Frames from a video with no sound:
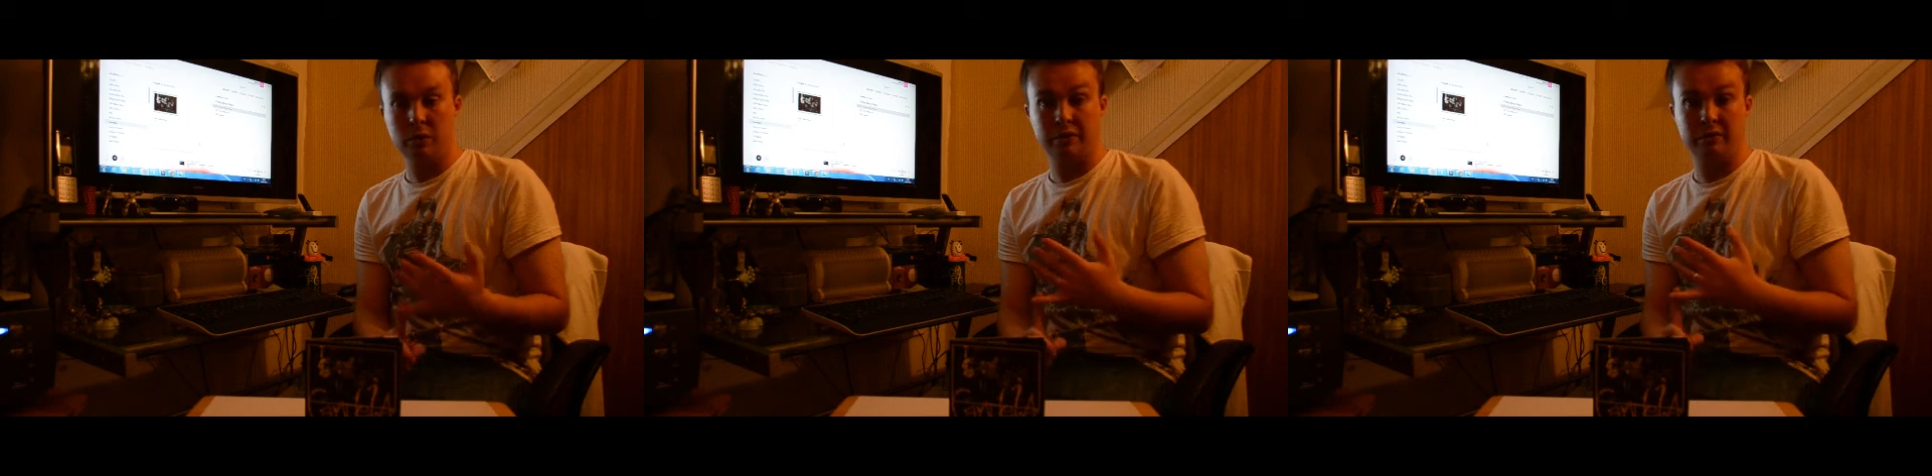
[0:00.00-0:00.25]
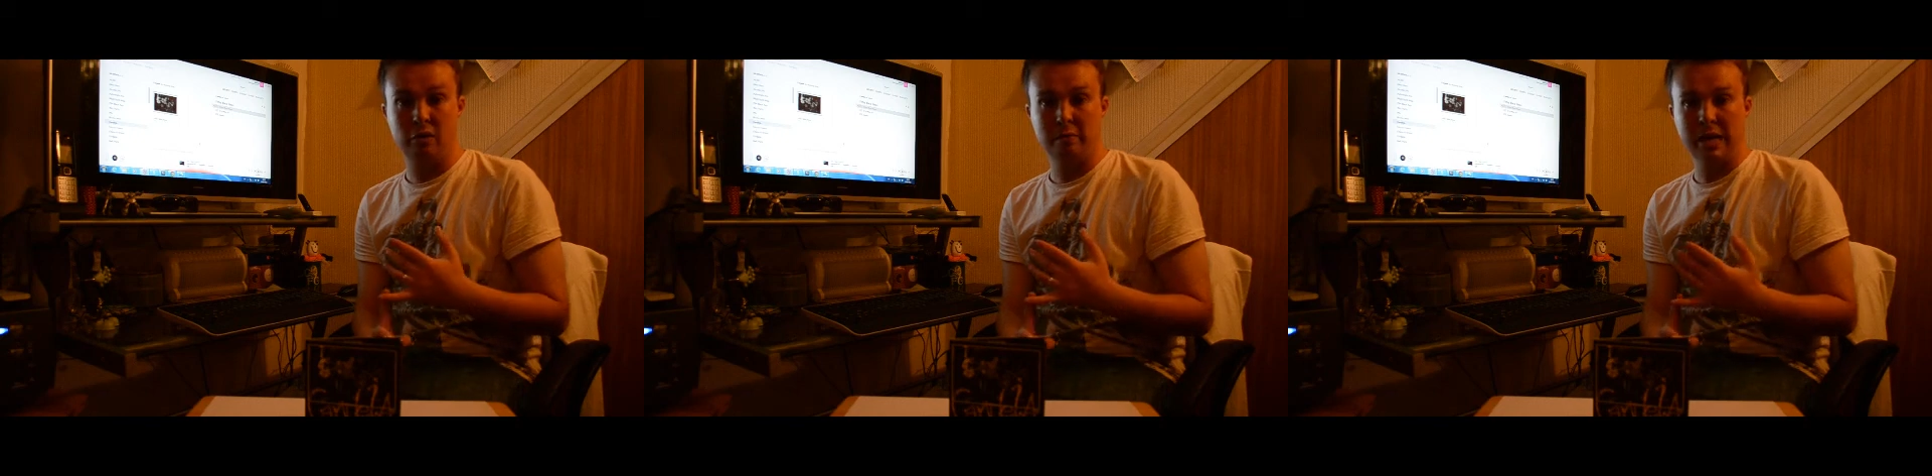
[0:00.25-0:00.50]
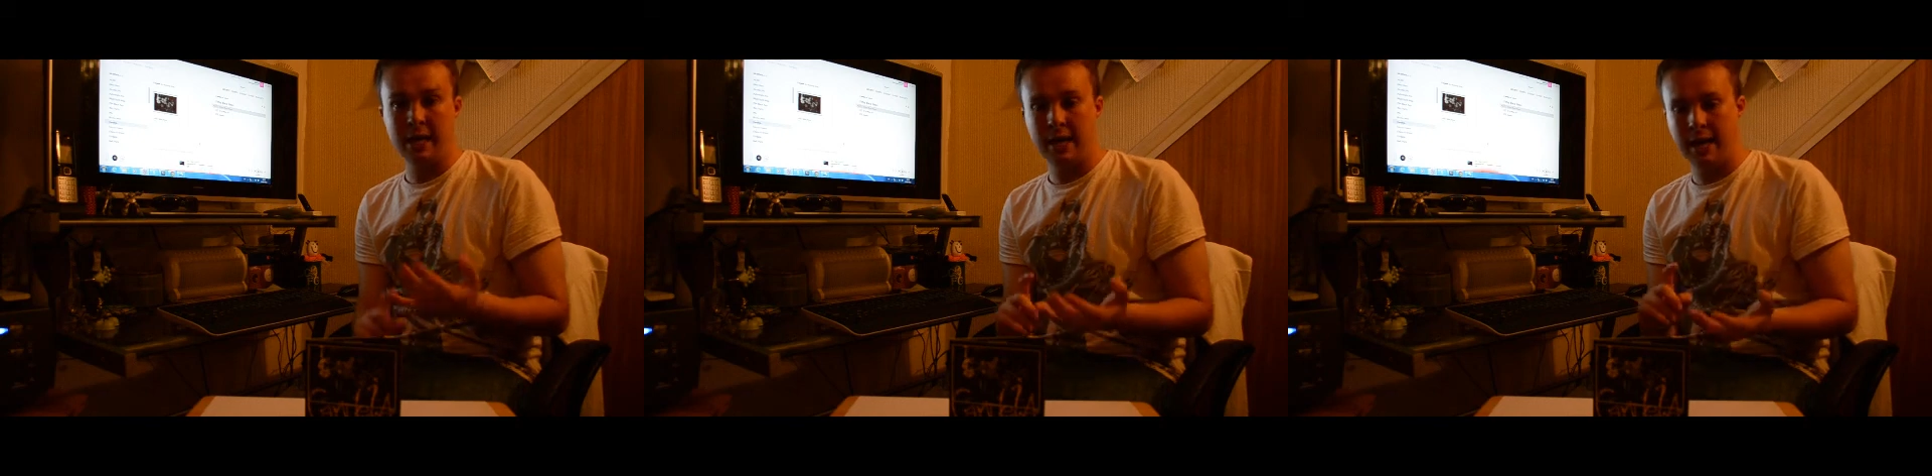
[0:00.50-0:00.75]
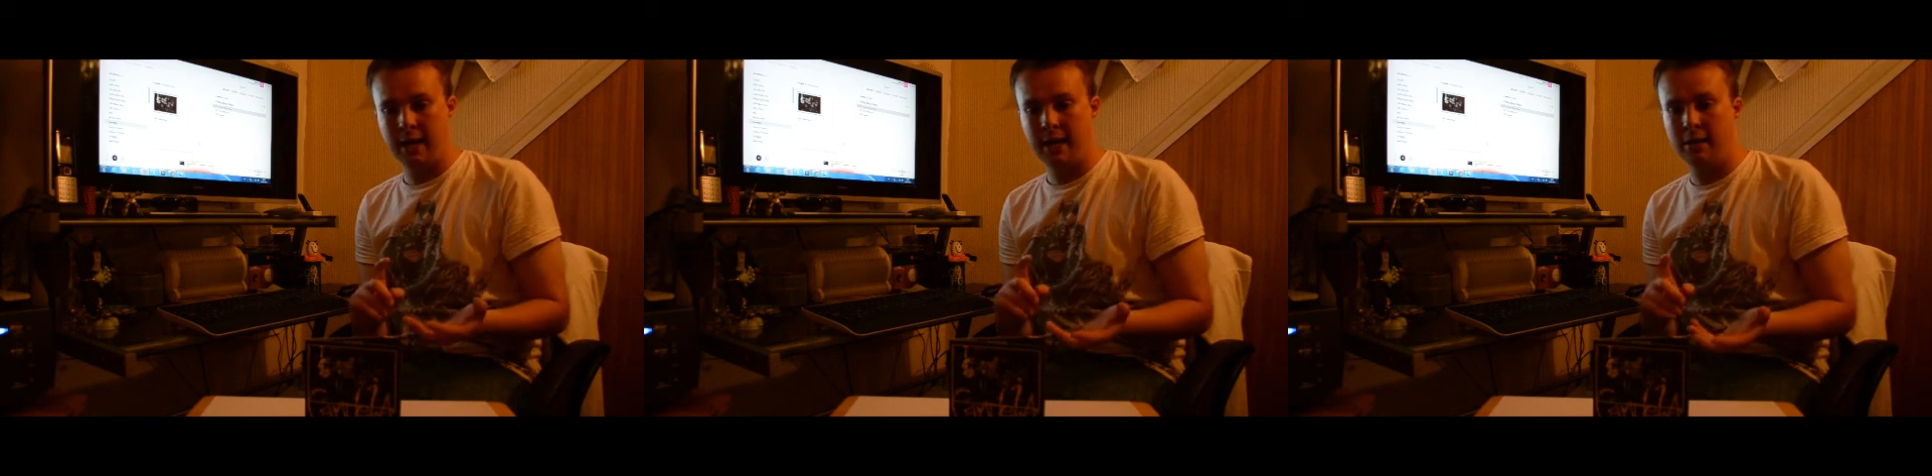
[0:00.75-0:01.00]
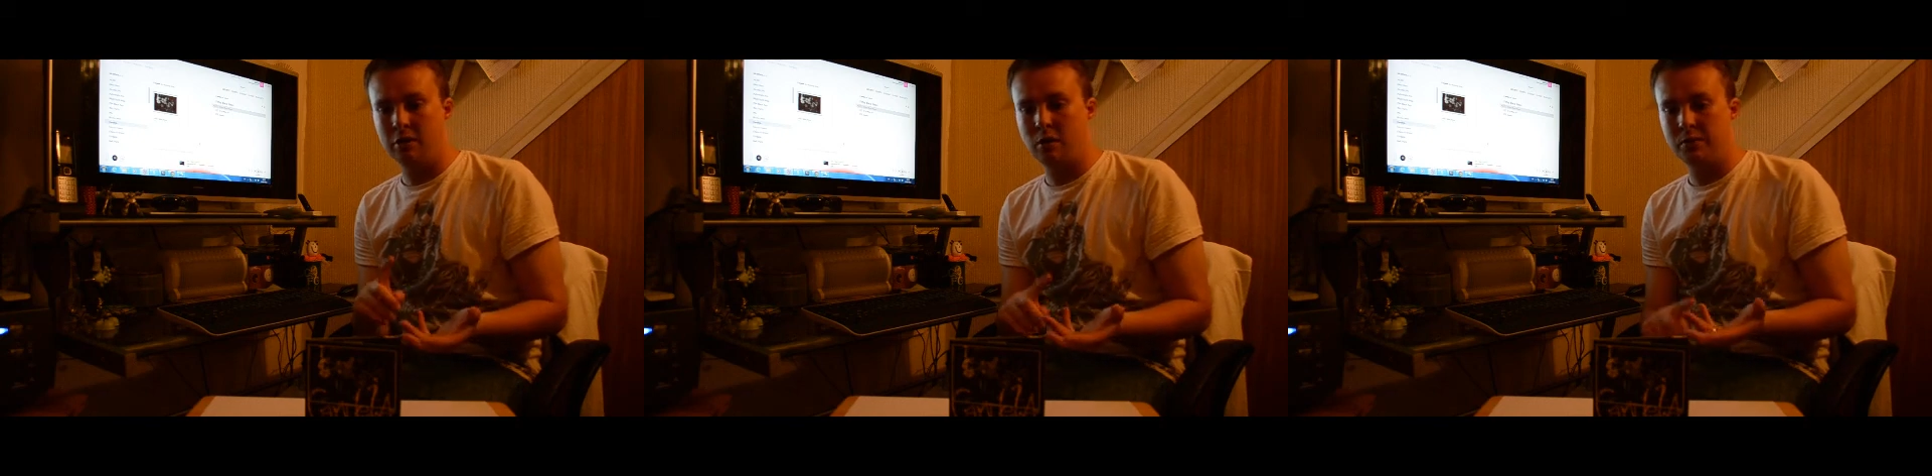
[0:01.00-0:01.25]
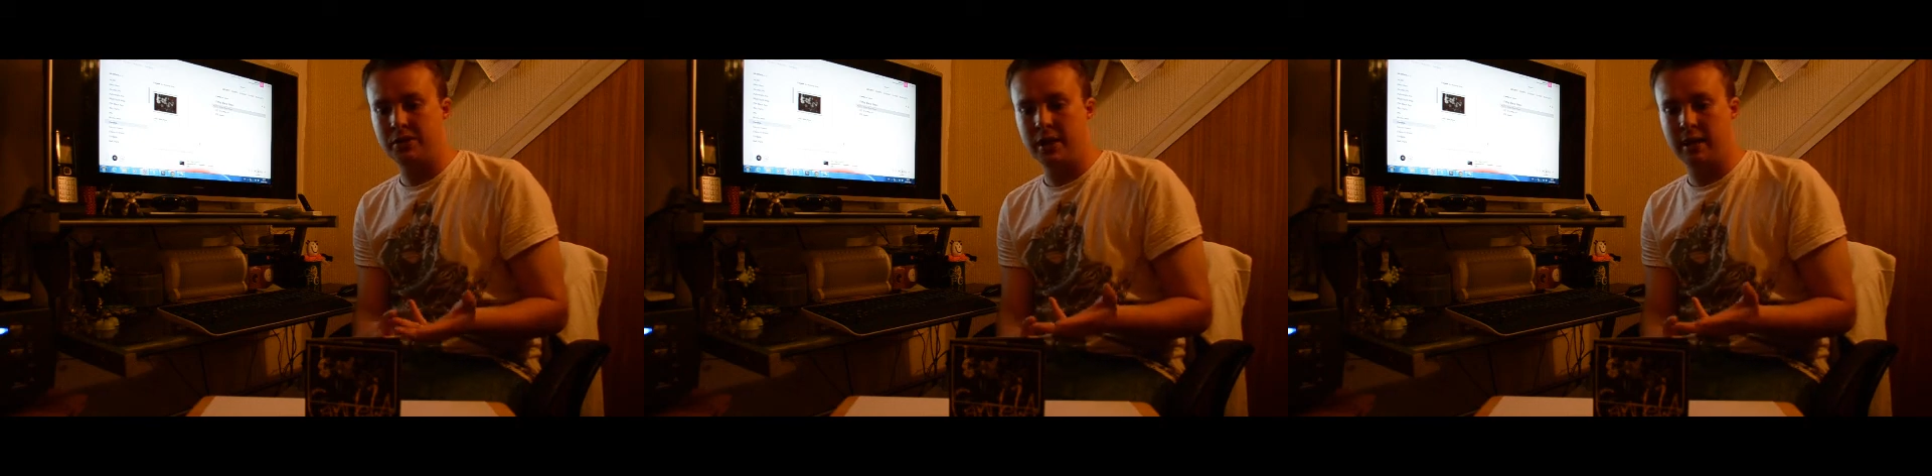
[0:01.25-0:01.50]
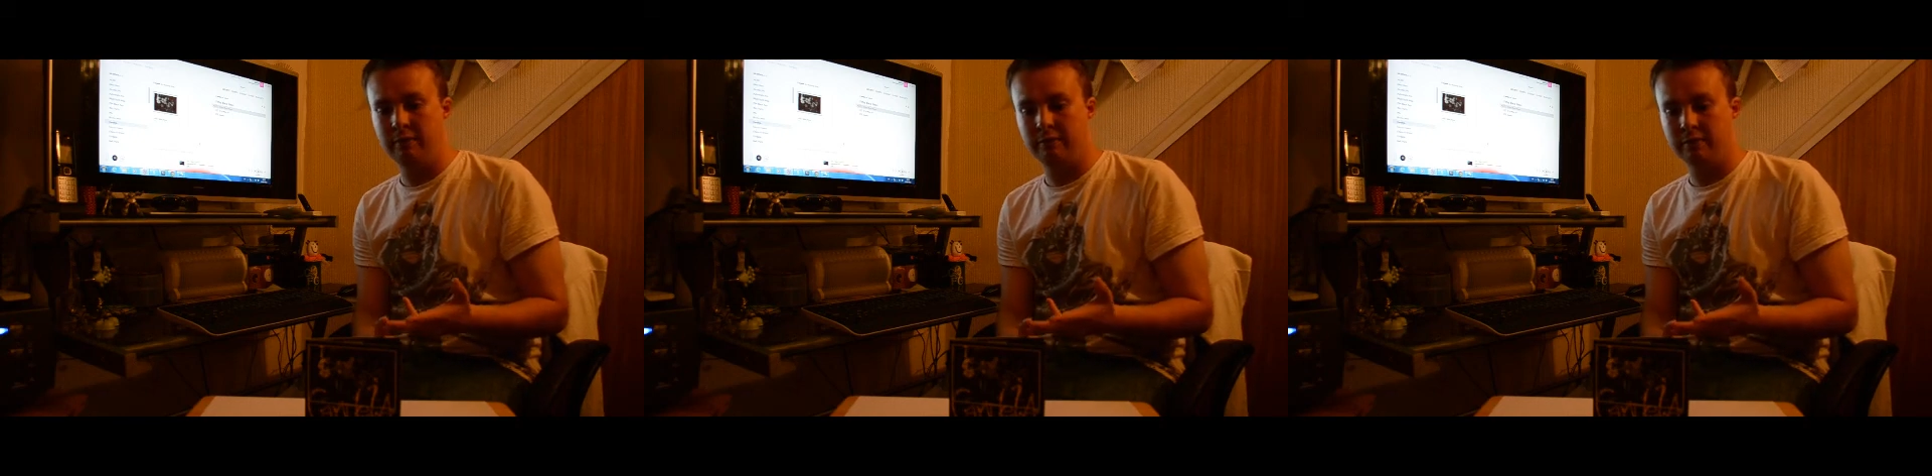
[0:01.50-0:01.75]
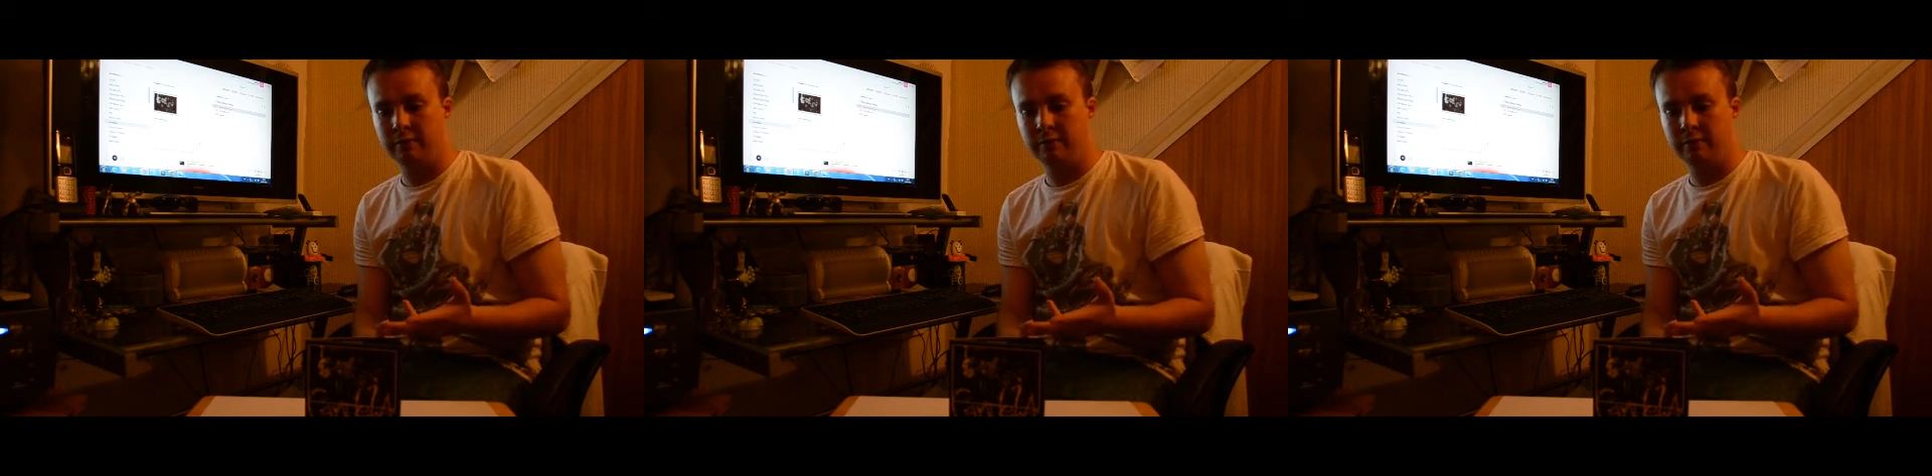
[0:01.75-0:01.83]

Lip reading: was filming and I was taking